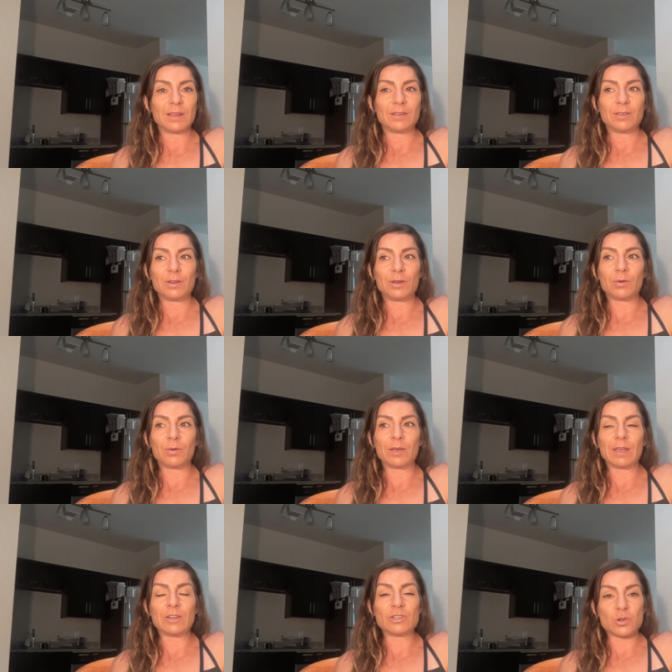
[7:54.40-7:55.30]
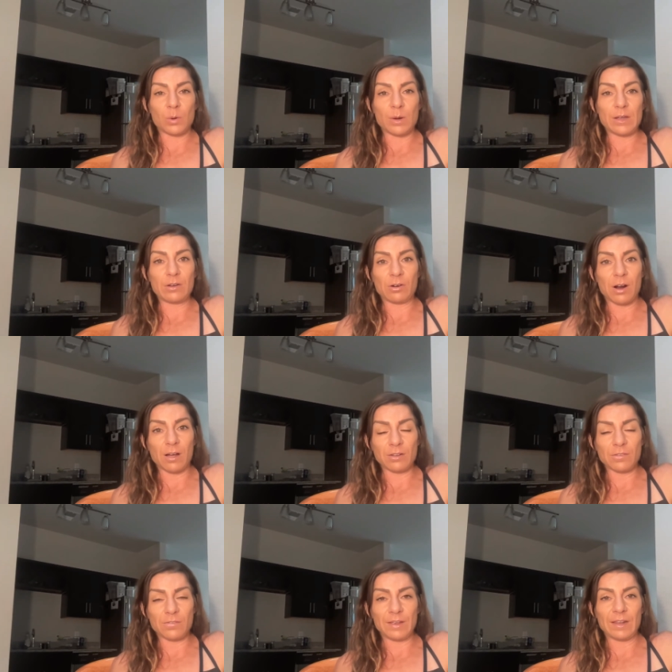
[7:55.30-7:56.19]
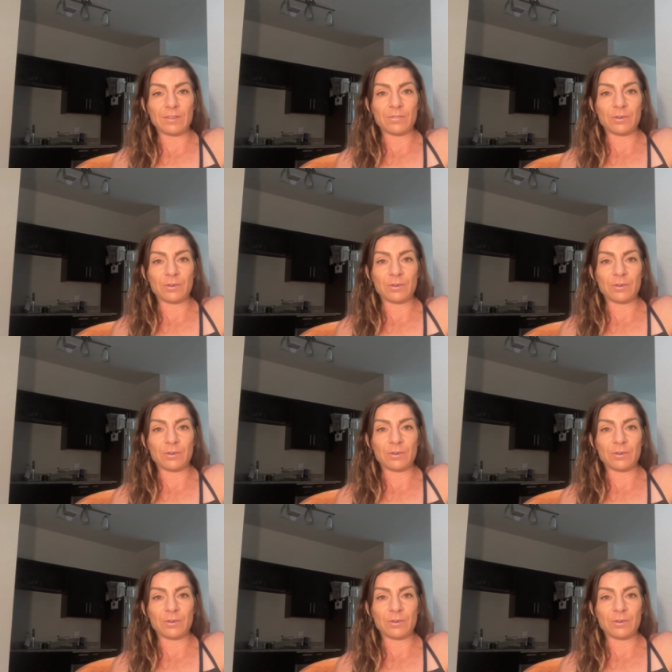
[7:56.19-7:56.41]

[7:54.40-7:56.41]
you know, enjoy CrossFit